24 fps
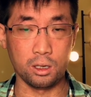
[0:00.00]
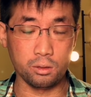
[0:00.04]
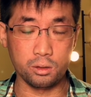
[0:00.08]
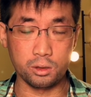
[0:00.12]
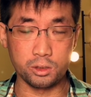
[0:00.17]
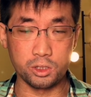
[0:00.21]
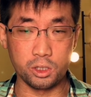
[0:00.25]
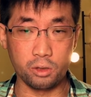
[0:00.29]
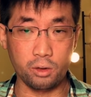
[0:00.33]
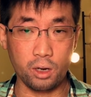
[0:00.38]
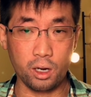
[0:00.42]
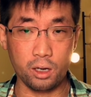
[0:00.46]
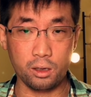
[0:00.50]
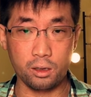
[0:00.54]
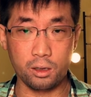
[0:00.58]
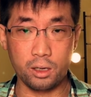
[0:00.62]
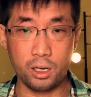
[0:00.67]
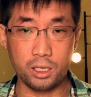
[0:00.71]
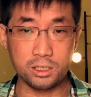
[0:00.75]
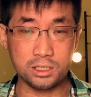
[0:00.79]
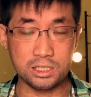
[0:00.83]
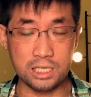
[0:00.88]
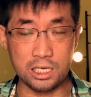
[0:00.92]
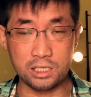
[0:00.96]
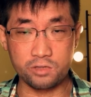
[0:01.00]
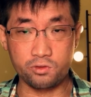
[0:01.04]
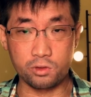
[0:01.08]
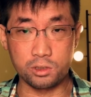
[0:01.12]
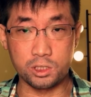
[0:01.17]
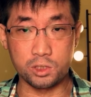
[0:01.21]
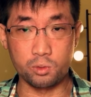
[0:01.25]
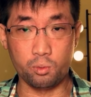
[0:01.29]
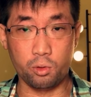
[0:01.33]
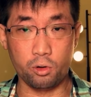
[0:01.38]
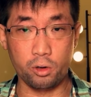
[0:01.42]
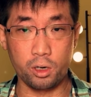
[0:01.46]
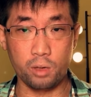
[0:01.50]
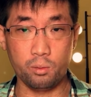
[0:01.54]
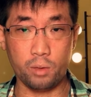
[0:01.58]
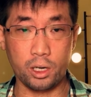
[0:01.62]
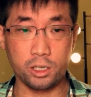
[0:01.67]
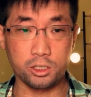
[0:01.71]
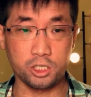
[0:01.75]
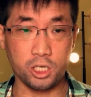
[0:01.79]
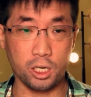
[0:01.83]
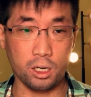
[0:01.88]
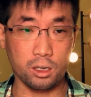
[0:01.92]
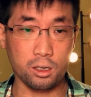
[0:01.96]
So yeah, you guys, thanks for supporting my
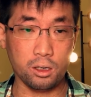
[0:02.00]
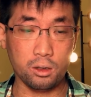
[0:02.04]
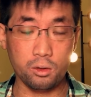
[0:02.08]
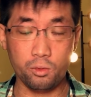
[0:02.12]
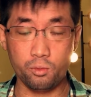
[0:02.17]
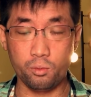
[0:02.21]
channel.